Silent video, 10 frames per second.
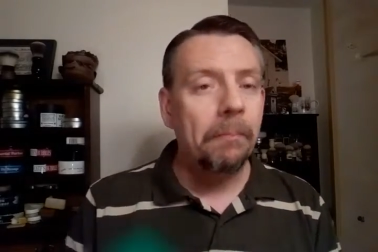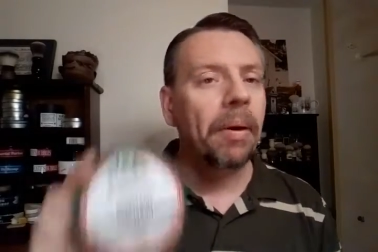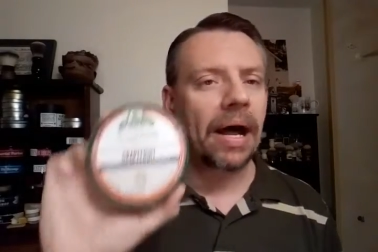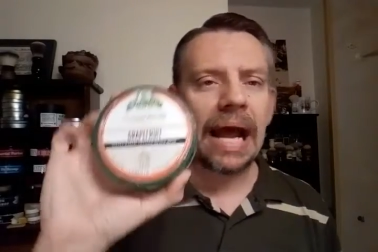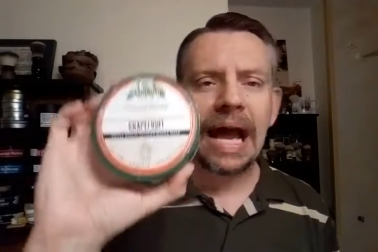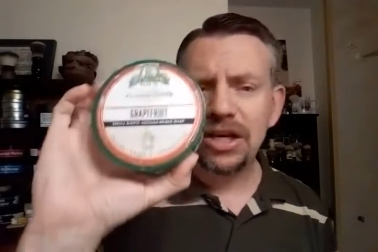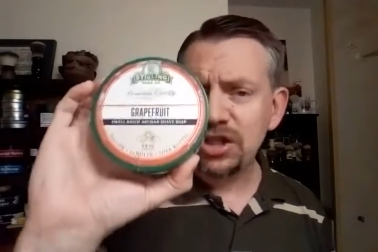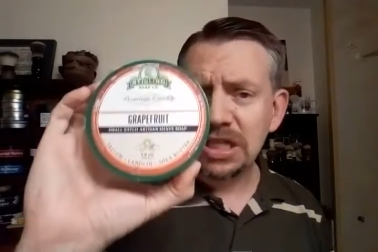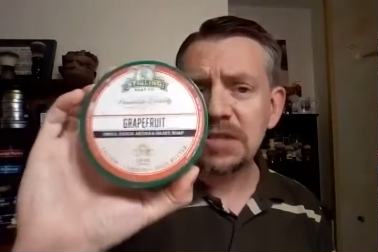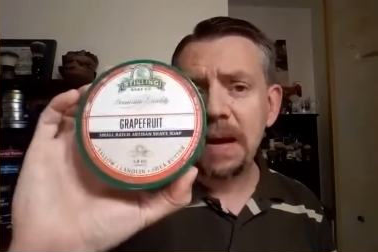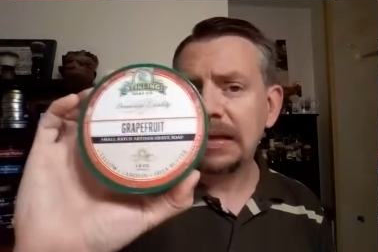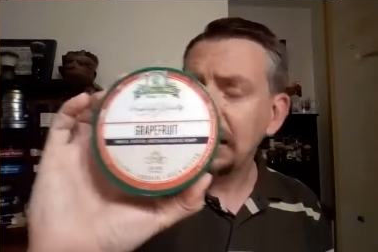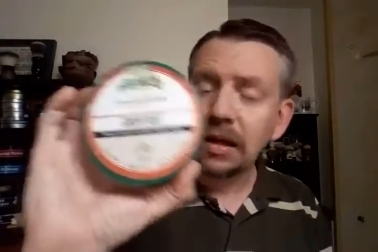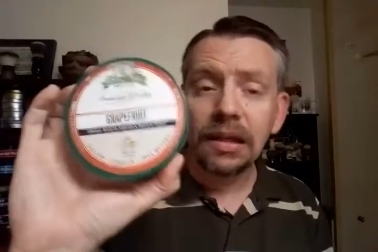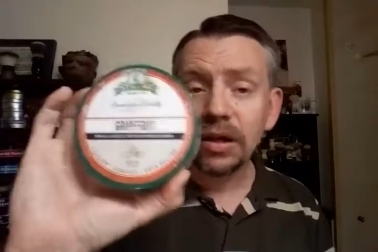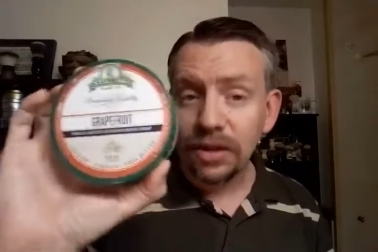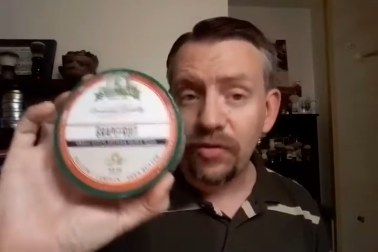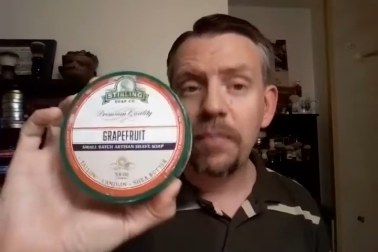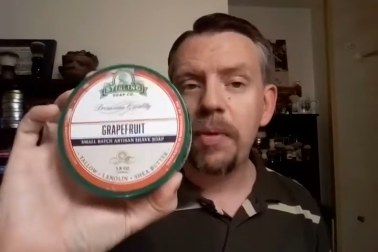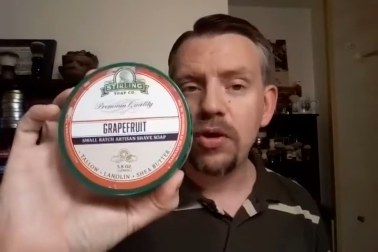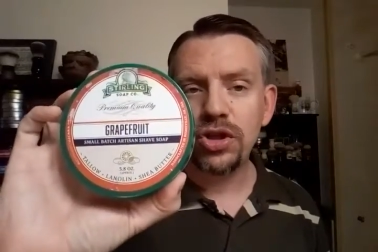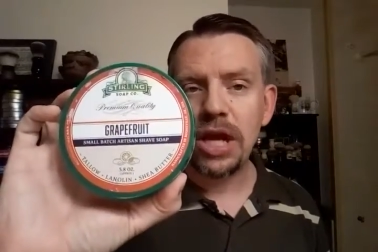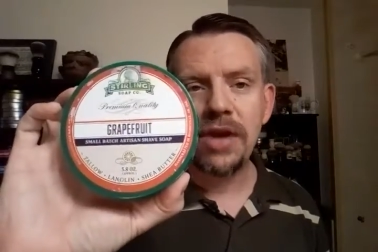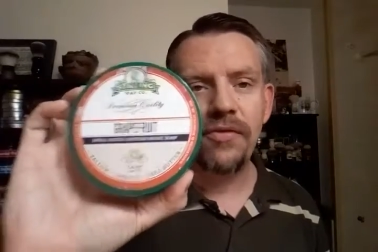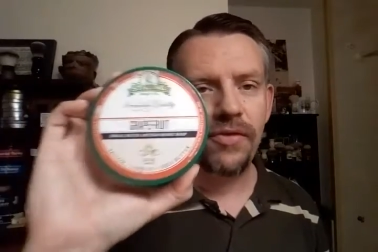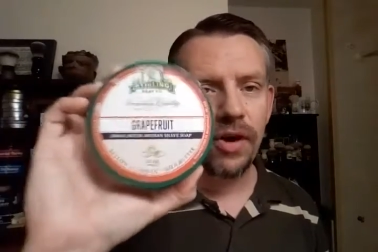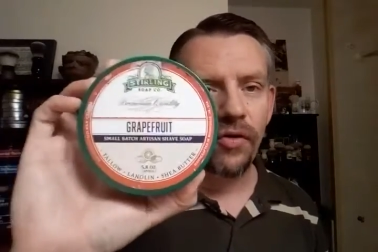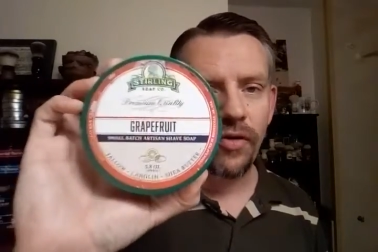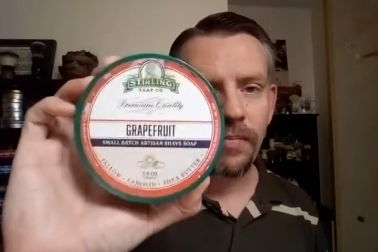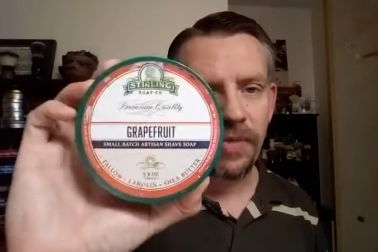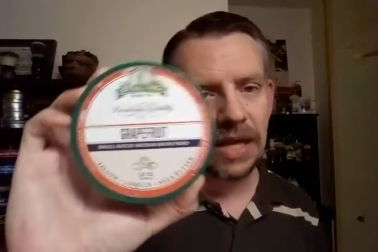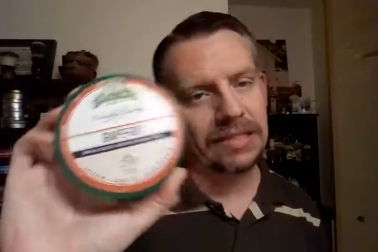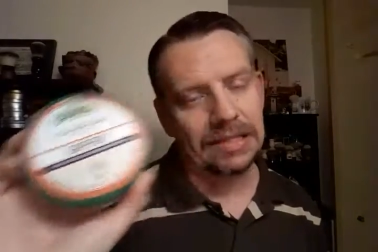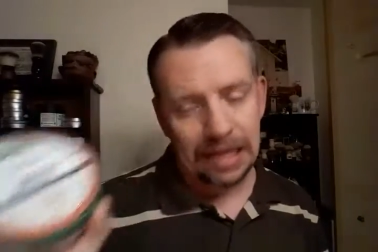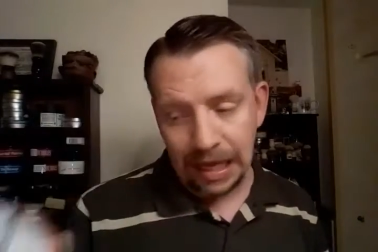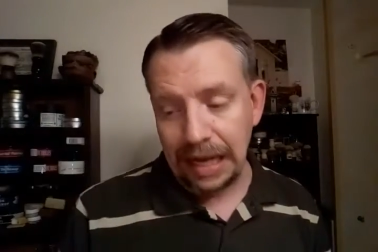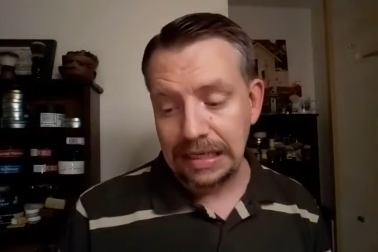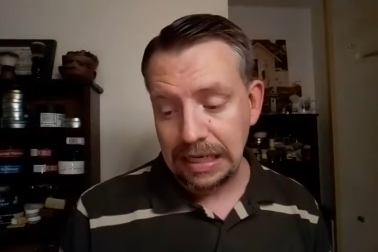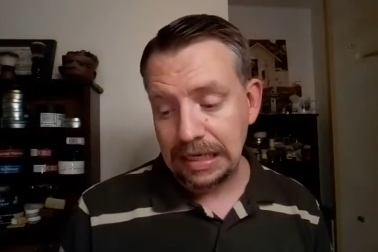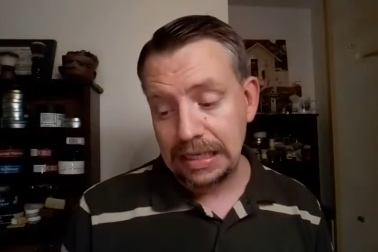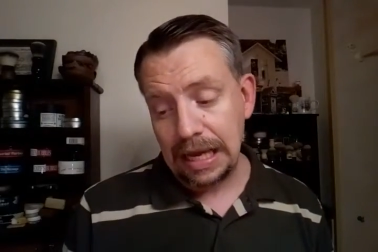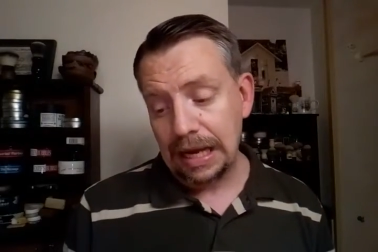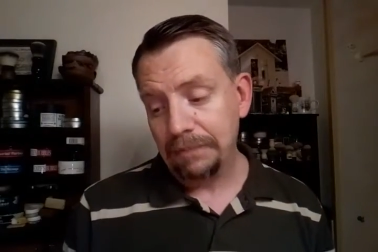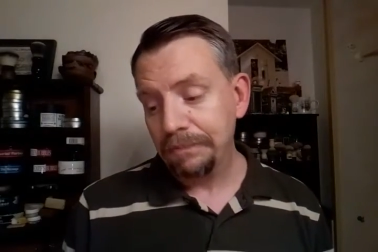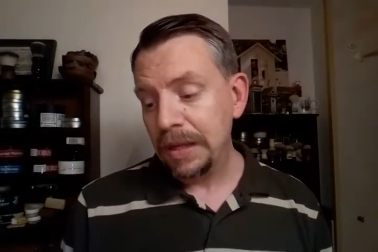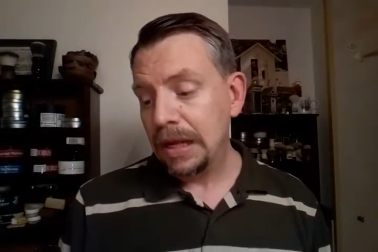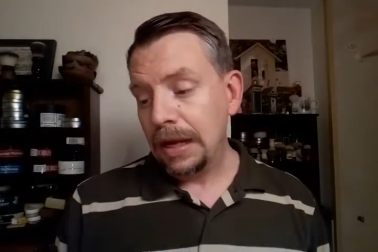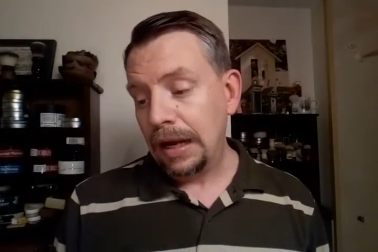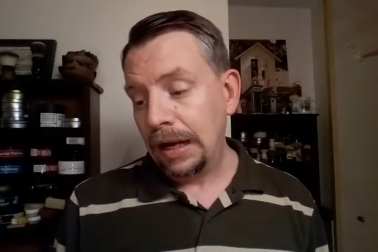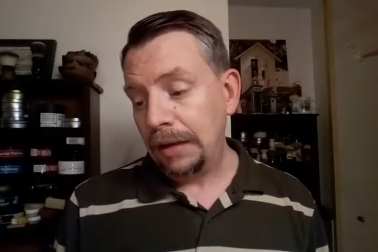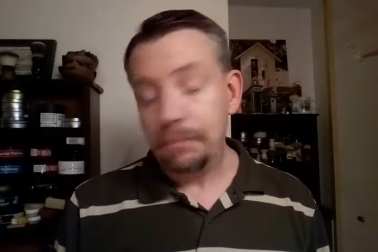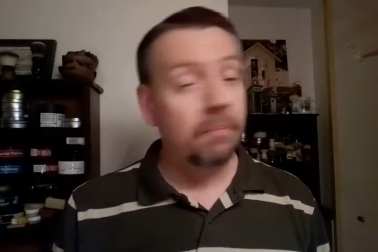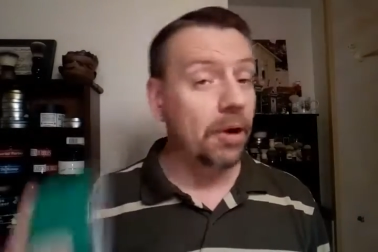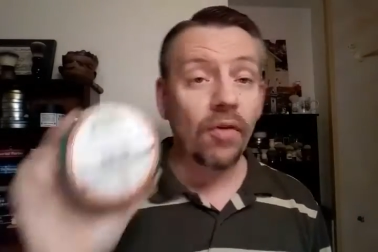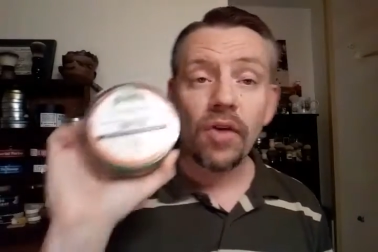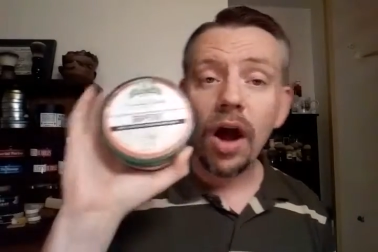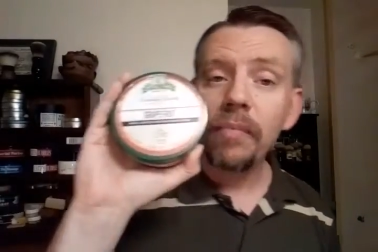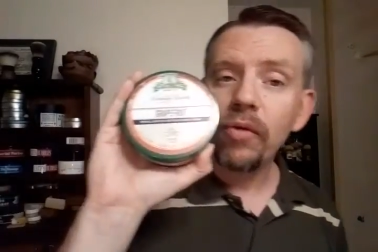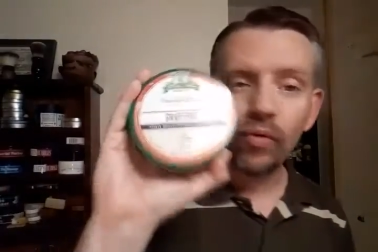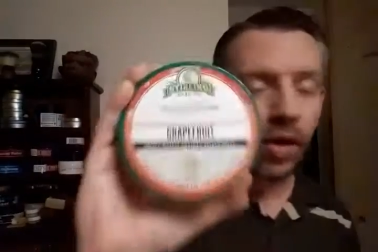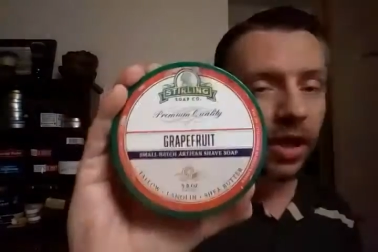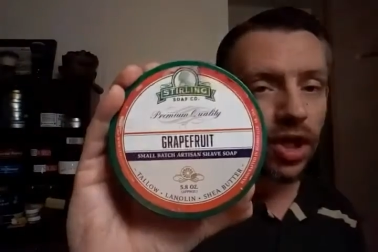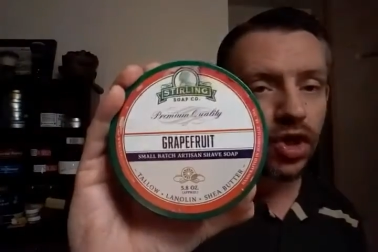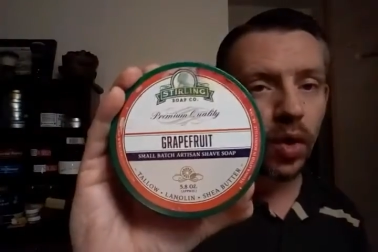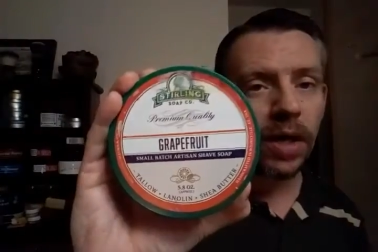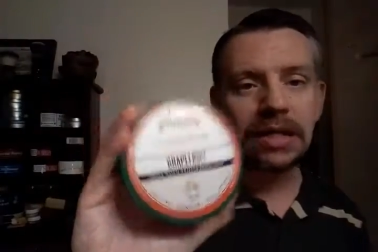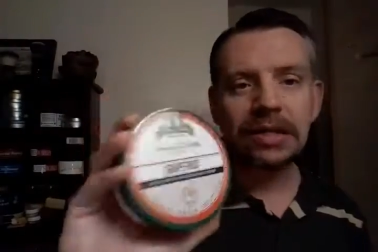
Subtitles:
but I just expected a little different post-shave feel from this, and I didn't get it. But overall, really enjoyed